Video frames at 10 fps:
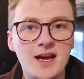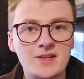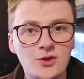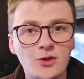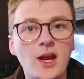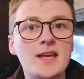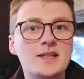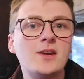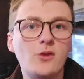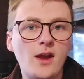as
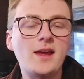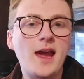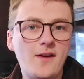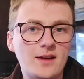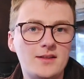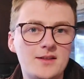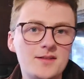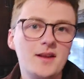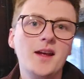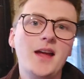creating great characters,